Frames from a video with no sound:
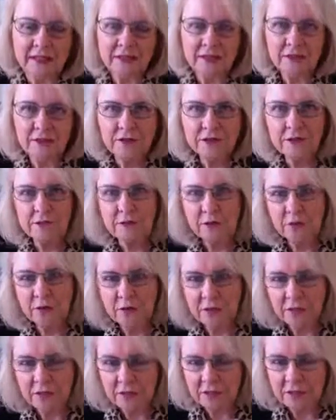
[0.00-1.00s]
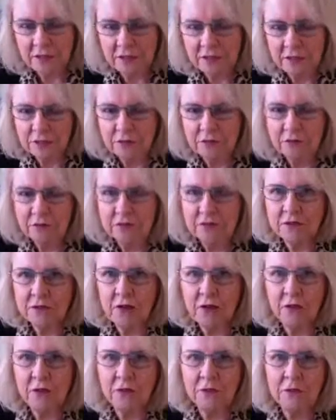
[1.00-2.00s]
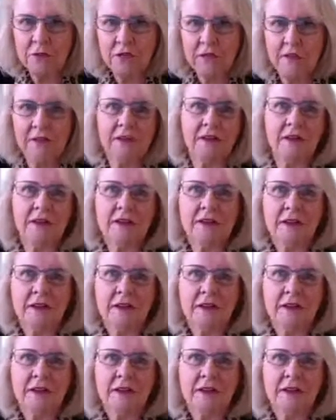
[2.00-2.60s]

to support my students owning